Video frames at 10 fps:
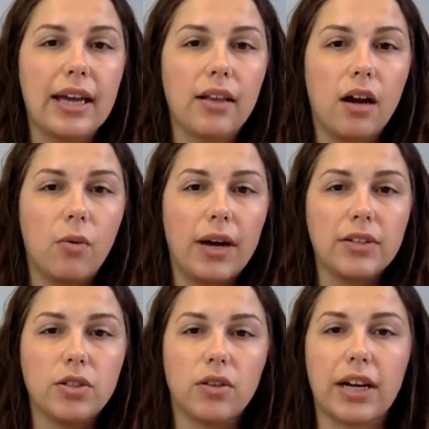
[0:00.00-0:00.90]
in a
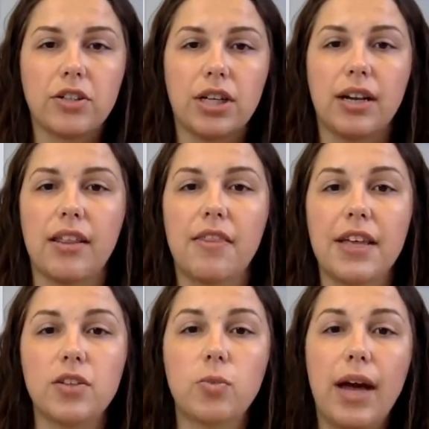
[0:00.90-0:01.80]
clockwise direction
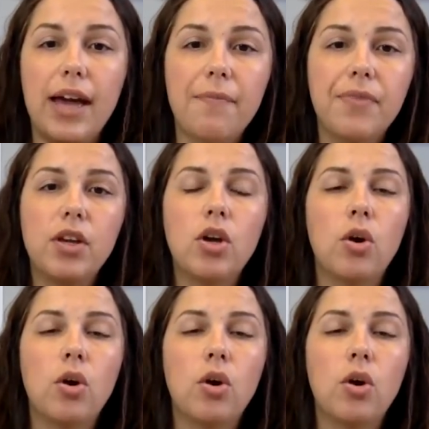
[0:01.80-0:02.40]
this way.